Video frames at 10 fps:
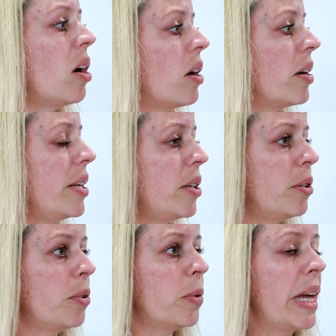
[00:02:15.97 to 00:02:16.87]
Are
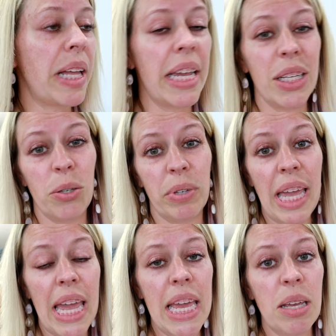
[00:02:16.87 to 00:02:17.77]
you playing new
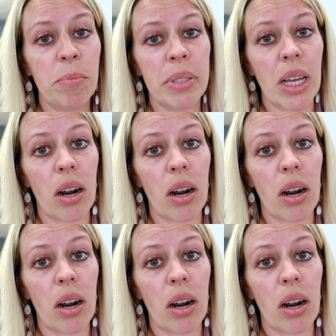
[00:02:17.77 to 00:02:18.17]
games?